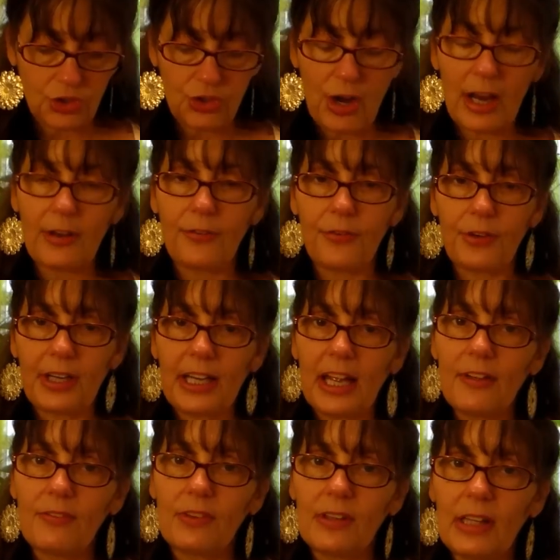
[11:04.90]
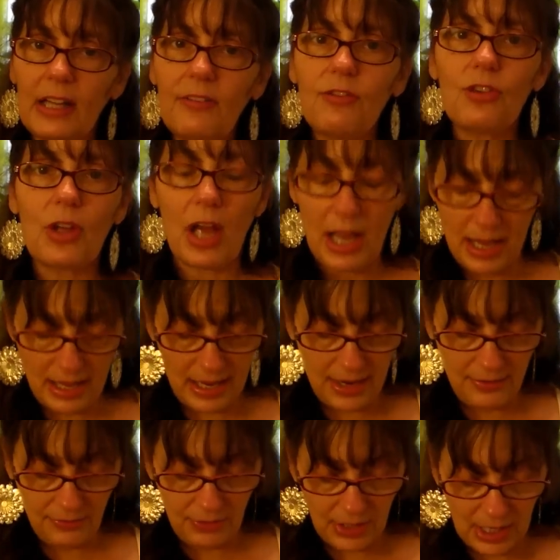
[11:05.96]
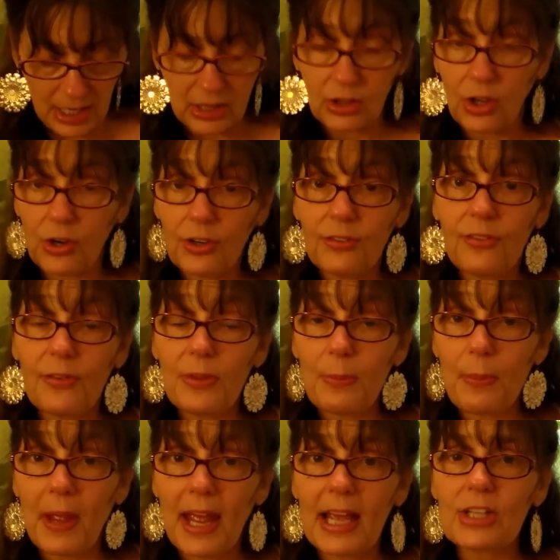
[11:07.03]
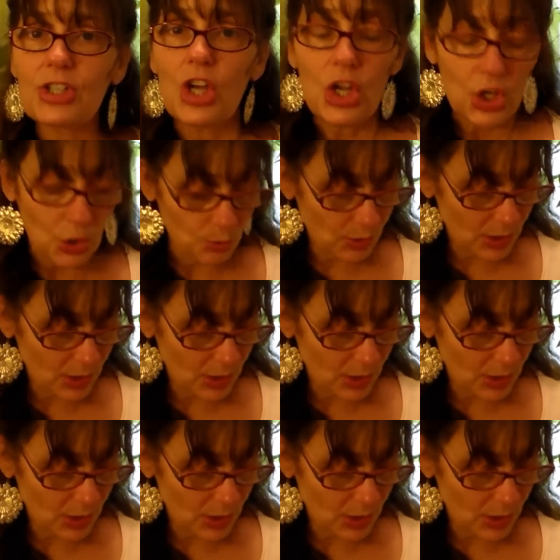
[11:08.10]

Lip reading: trying to forgive and leave and learn from the past. You